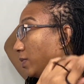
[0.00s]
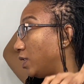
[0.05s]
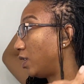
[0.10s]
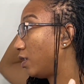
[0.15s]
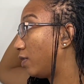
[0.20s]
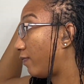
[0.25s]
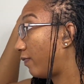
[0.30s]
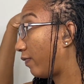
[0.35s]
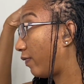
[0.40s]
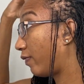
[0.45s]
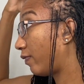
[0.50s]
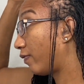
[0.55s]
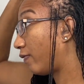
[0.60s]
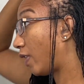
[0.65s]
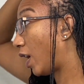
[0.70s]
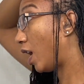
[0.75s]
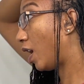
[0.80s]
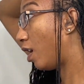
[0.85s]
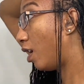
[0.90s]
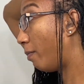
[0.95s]
of
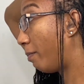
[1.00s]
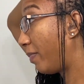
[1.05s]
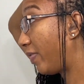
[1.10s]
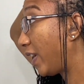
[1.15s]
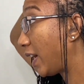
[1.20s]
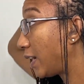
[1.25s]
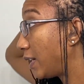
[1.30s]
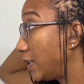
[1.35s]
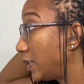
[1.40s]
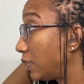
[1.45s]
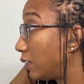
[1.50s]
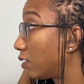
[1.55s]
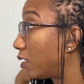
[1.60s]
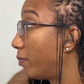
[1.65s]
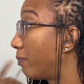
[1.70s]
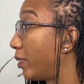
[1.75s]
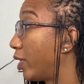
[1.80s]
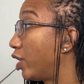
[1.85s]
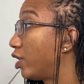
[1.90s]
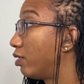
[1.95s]
thickness
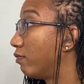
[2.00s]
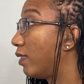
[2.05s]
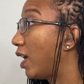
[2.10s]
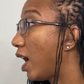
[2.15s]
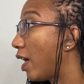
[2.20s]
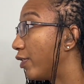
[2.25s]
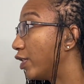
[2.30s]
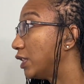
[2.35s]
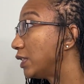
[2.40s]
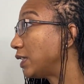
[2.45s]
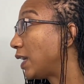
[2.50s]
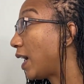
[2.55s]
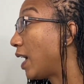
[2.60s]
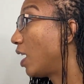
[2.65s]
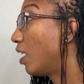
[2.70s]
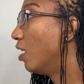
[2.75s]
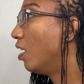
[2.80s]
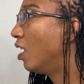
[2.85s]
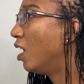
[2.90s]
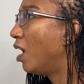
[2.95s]
compared to the other
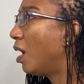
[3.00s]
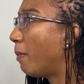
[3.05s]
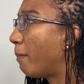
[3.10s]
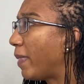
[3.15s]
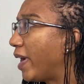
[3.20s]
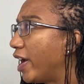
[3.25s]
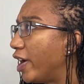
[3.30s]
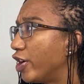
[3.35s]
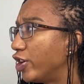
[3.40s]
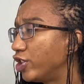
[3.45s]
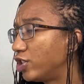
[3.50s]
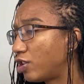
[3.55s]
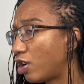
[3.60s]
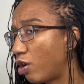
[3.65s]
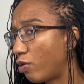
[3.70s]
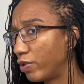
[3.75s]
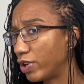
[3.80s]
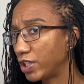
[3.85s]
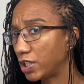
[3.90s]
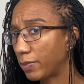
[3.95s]
side. My hair has
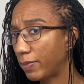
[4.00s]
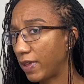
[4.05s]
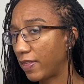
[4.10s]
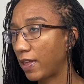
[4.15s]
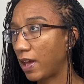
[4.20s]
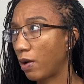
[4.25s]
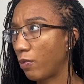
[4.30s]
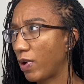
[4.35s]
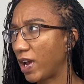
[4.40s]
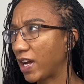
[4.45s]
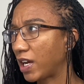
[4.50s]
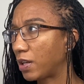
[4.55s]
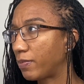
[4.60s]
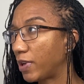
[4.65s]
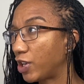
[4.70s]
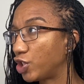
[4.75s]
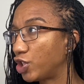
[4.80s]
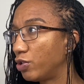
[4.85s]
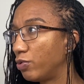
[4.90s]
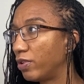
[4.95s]
always been that way,
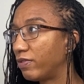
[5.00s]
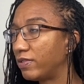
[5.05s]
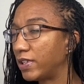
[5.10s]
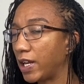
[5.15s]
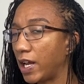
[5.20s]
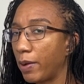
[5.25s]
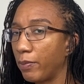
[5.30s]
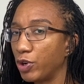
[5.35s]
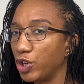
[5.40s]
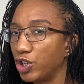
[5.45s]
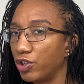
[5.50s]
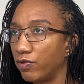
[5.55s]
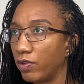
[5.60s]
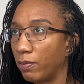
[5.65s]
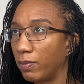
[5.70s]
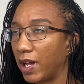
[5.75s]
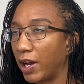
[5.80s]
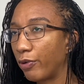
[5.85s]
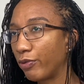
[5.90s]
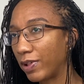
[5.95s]
especially with damage from
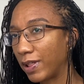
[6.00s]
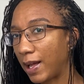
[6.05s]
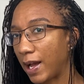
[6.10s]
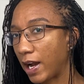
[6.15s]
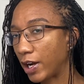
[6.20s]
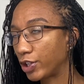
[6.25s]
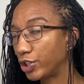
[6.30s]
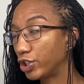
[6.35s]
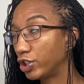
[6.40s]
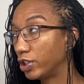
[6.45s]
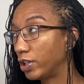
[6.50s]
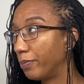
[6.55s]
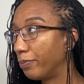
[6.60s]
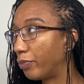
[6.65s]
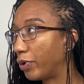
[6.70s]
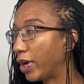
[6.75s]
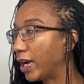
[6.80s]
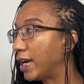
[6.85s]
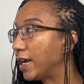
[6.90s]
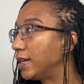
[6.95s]
like relaxers and
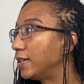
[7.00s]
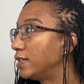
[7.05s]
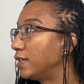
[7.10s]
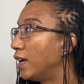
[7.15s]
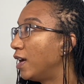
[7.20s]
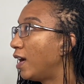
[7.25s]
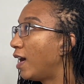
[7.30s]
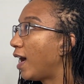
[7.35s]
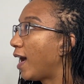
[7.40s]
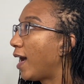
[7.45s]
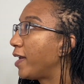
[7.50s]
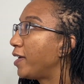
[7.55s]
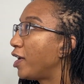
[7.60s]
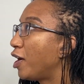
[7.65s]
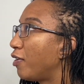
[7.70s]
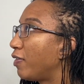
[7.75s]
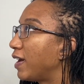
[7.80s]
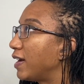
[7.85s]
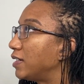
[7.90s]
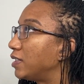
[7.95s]
braids. I
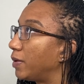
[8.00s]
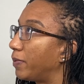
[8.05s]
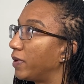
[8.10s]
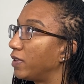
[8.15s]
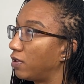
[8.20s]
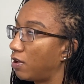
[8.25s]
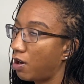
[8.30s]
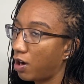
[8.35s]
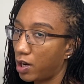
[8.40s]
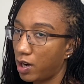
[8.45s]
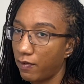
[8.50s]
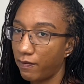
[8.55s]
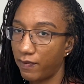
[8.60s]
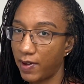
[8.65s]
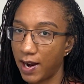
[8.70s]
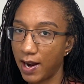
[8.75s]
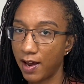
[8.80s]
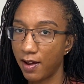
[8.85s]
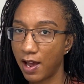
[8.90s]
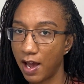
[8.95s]
know that it's been long enough
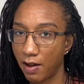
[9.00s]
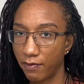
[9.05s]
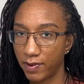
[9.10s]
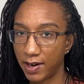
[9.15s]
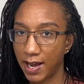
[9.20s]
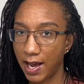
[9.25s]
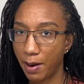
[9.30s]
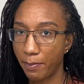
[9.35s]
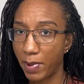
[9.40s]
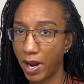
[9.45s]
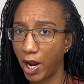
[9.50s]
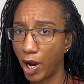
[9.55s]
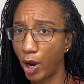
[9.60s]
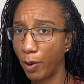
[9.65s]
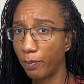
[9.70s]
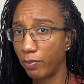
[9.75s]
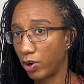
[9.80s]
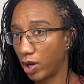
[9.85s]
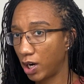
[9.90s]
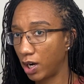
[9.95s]
that I haven't had my hair
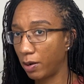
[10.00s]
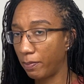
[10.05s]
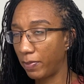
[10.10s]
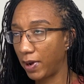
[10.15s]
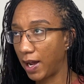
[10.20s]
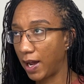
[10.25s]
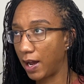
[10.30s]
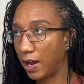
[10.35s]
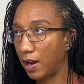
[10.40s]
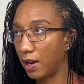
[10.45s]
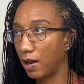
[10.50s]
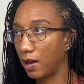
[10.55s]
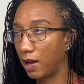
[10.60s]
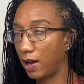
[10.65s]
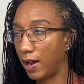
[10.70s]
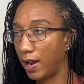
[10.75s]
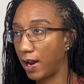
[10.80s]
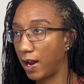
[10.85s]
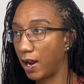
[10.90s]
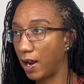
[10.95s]
braided by
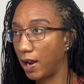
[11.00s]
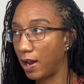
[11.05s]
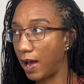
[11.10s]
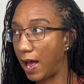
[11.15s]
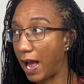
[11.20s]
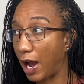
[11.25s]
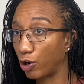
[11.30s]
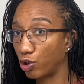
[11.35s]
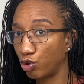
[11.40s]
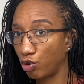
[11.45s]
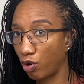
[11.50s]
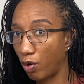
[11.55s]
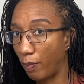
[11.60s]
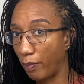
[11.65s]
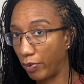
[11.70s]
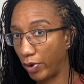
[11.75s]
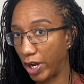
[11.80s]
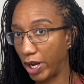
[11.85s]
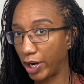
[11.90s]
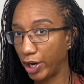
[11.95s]
a actual
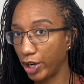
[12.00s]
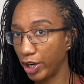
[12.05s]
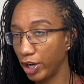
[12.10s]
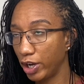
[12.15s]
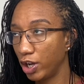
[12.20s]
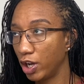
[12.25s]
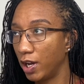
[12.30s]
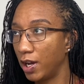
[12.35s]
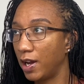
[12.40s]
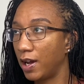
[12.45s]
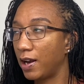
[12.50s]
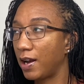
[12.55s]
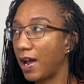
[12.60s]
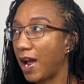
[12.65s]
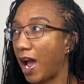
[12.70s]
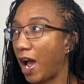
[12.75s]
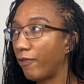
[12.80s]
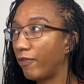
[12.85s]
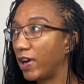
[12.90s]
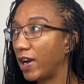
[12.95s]
braider and I
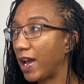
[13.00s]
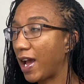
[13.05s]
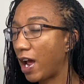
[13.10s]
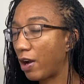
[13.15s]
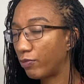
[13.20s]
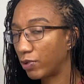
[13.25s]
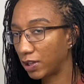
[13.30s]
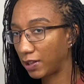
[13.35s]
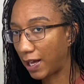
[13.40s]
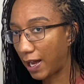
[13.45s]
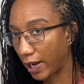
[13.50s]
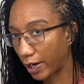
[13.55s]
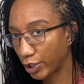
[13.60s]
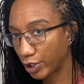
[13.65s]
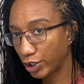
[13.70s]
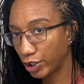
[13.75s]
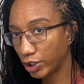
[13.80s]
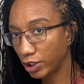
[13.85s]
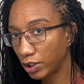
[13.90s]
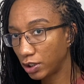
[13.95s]
haven't had
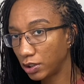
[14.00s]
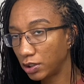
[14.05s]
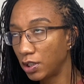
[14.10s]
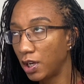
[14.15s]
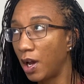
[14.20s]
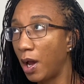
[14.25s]
relaxers,